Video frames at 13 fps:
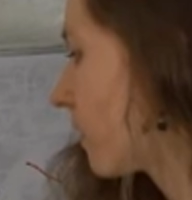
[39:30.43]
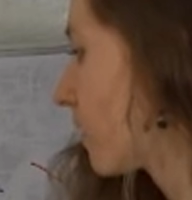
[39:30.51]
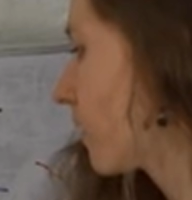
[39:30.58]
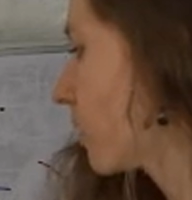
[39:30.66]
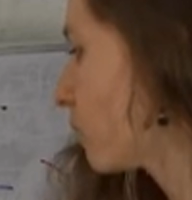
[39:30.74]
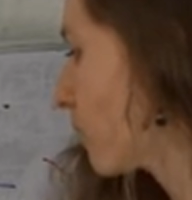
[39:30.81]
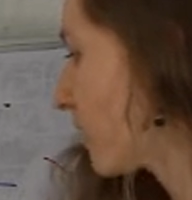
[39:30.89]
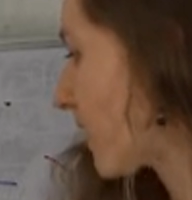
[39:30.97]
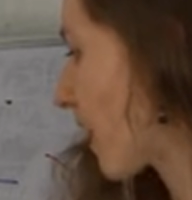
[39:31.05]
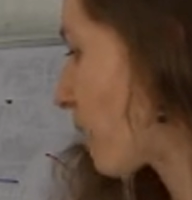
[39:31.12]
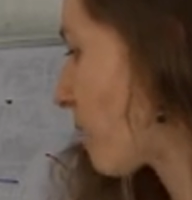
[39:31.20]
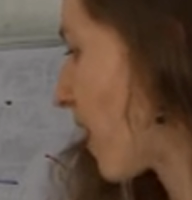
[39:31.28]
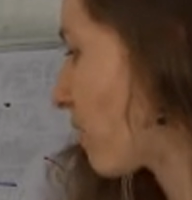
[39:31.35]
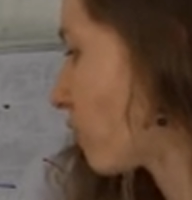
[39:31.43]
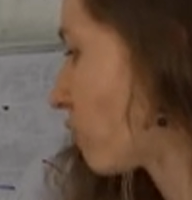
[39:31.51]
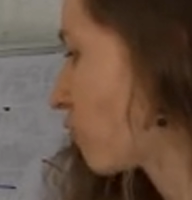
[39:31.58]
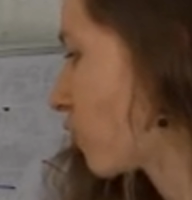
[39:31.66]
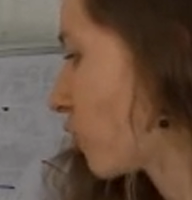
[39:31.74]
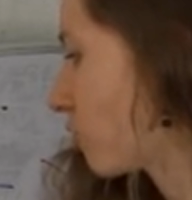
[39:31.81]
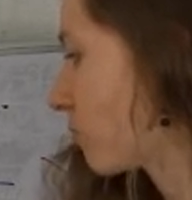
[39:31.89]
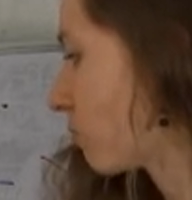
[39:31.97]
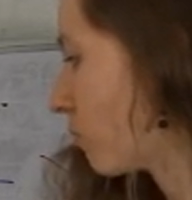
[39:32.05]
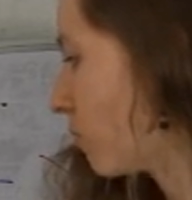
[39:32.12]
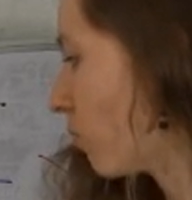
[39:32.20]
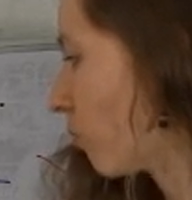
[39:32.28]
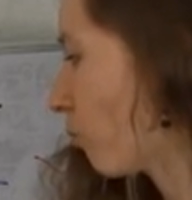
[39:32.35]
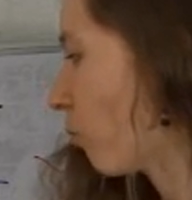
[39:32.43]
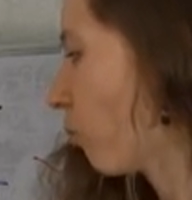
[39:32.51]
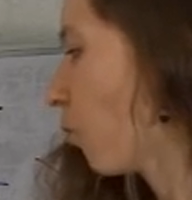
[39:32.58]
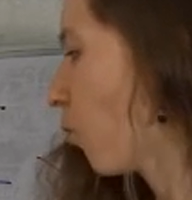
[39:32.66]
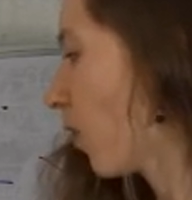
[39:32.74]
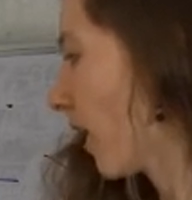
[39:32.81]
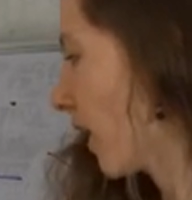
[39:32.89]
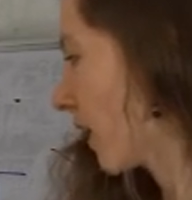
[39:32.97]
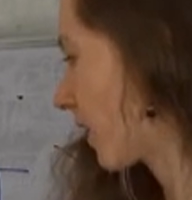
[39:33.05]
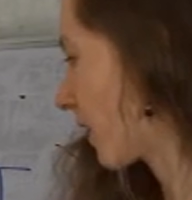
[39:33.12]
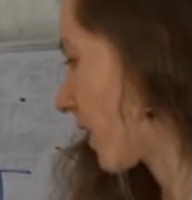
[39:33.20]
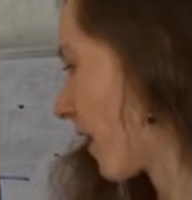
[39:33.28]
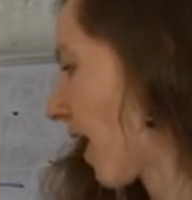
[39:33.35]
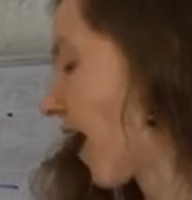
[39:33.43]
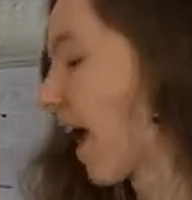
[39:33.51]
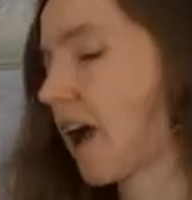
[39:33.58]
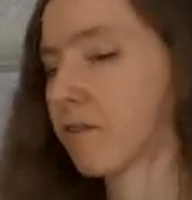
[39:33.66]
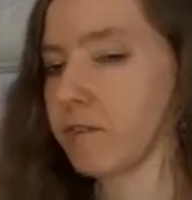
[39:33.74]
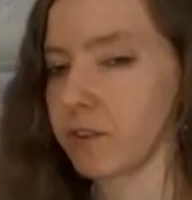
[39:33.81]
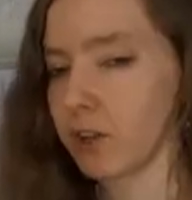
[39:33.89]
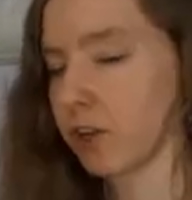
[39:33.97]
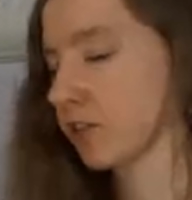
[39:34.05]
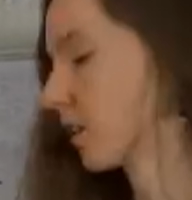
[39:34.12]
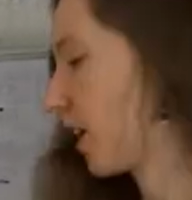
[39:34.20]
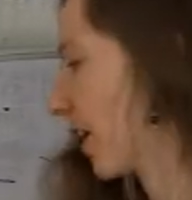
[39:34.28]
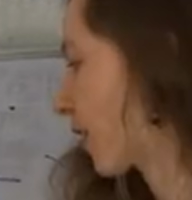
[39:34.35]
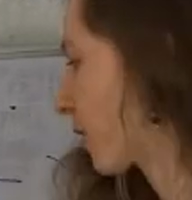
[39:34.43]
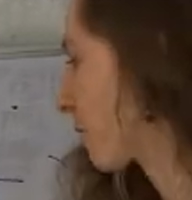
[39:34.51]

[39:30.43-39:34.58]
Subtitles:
This one's at about 1.5, it looks like.